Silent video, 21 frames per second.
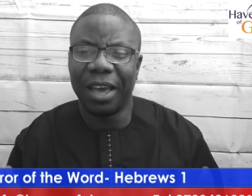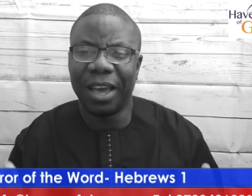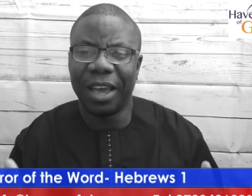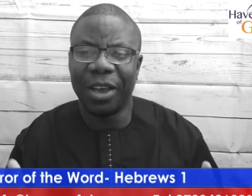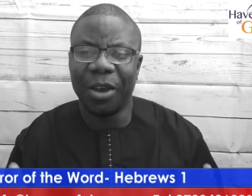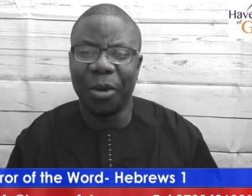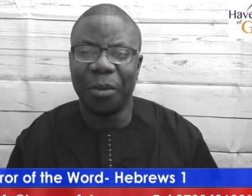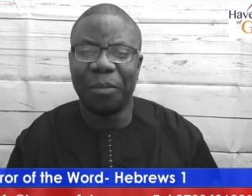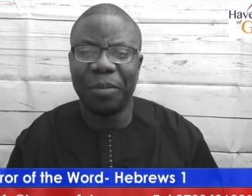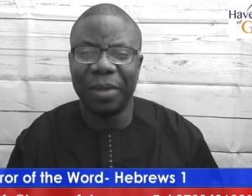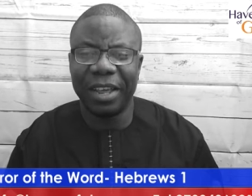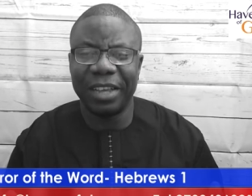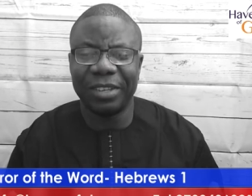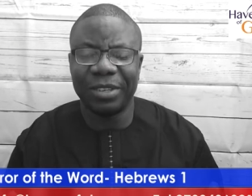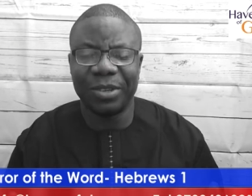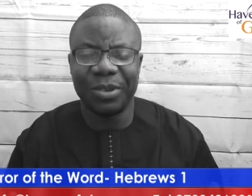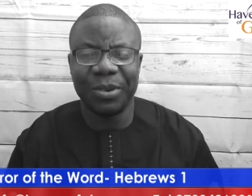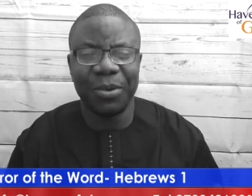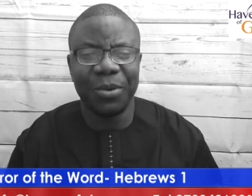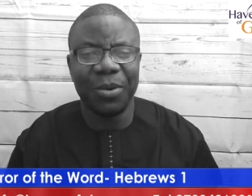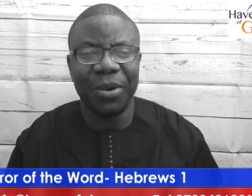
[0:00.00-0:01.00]
God
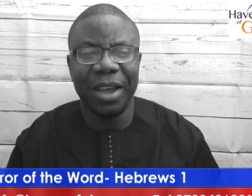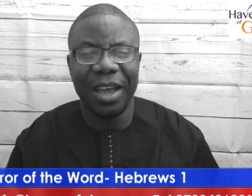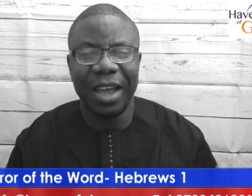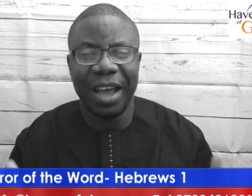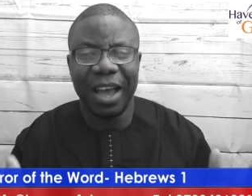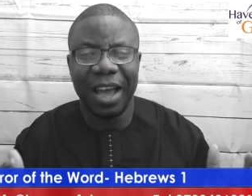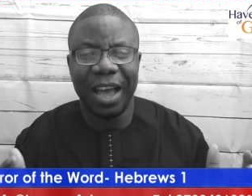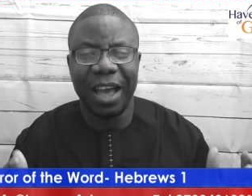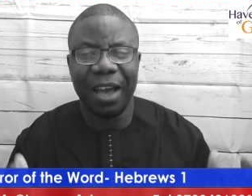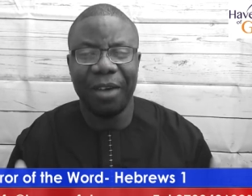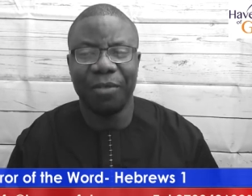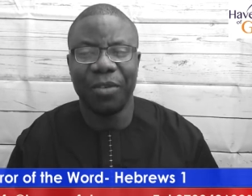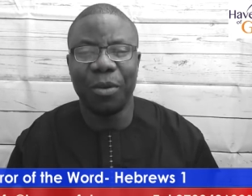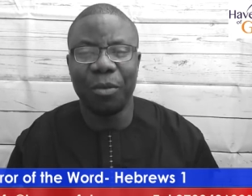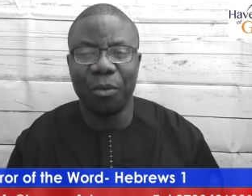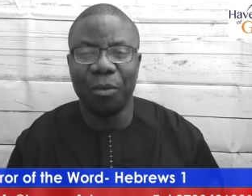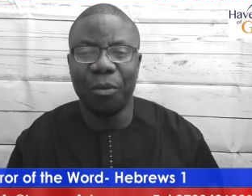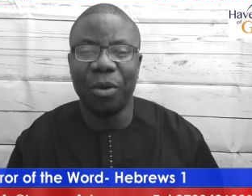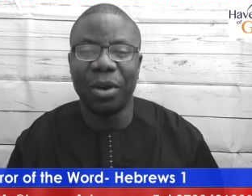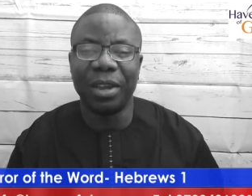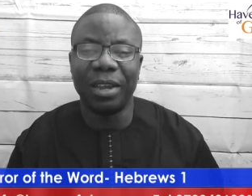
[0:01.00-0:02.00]
bless you. Have a
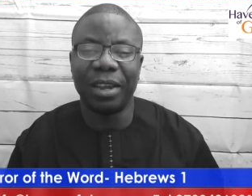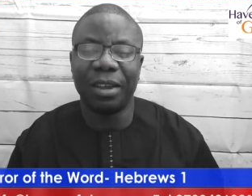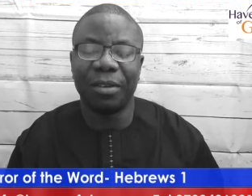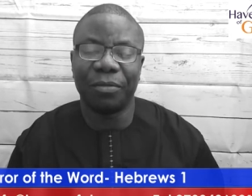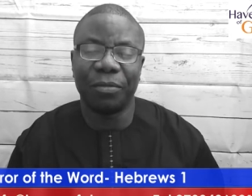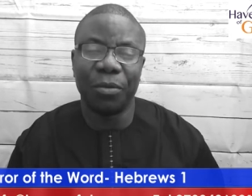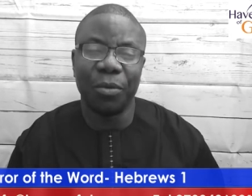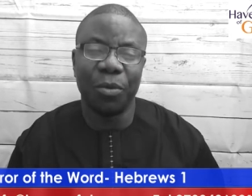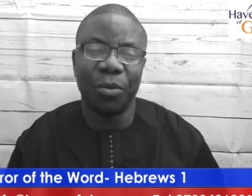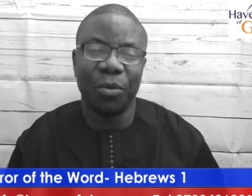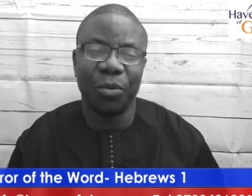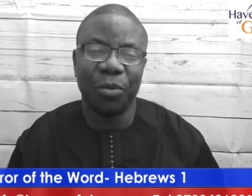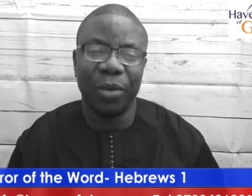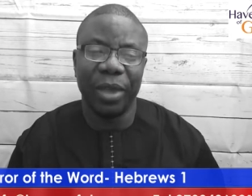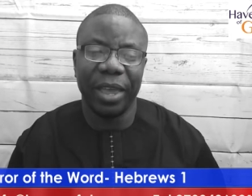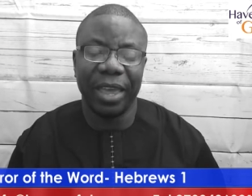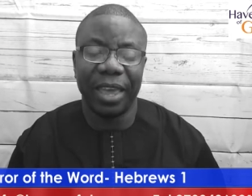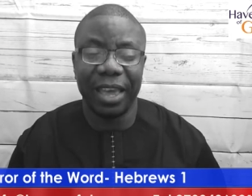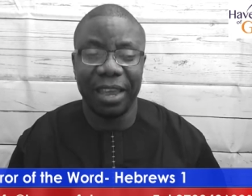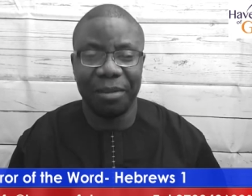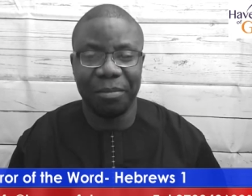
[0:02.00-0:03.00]
wonderful
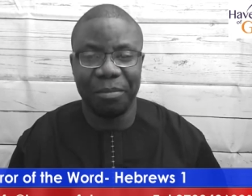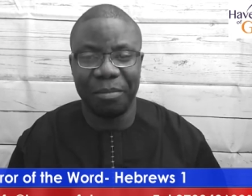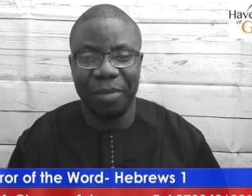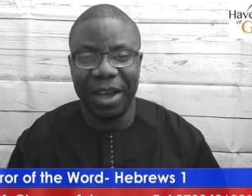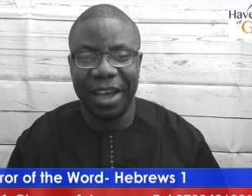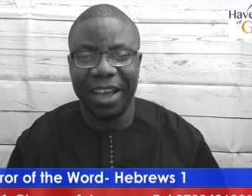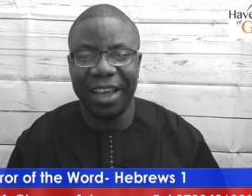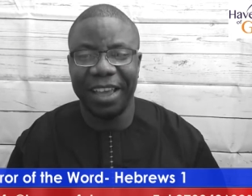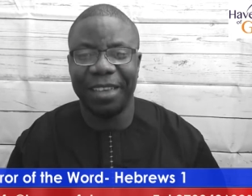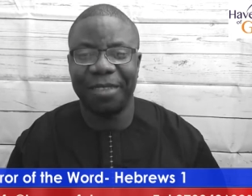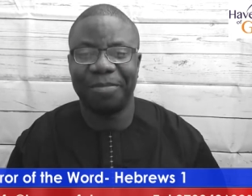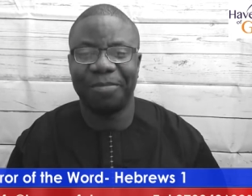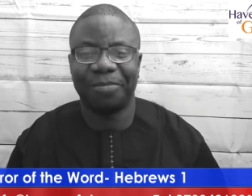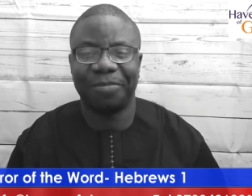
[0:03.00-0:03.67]
weekend. Bye.